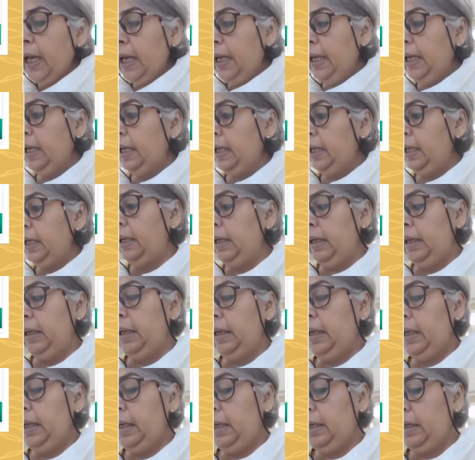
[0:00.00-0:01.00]

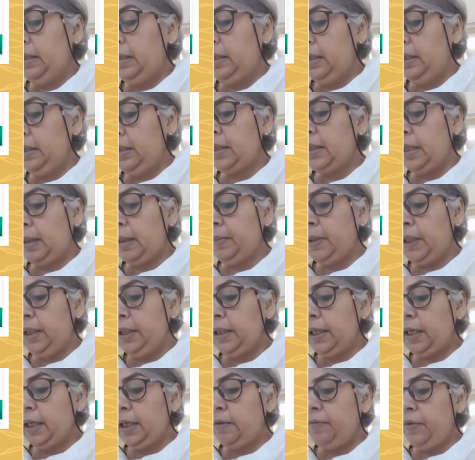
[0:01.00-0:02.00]
it is something
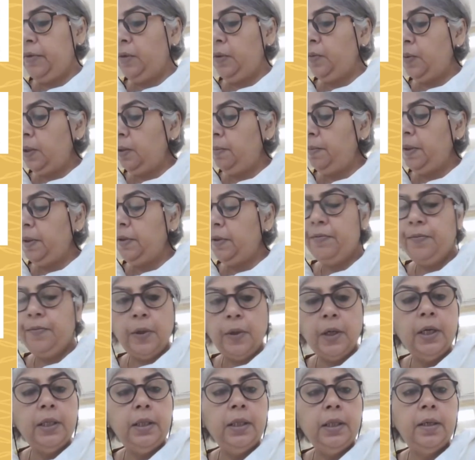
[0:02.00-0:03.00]
that we will be
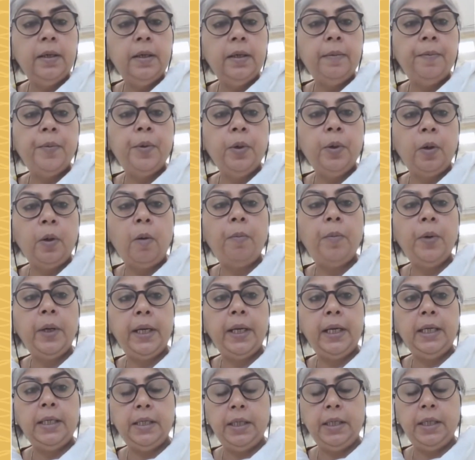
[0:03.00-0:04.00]
further
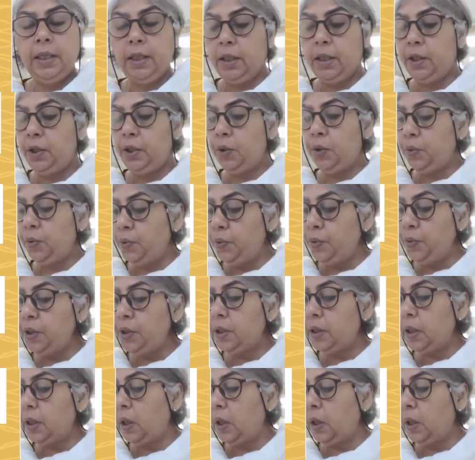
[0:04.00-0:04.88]
propagating the use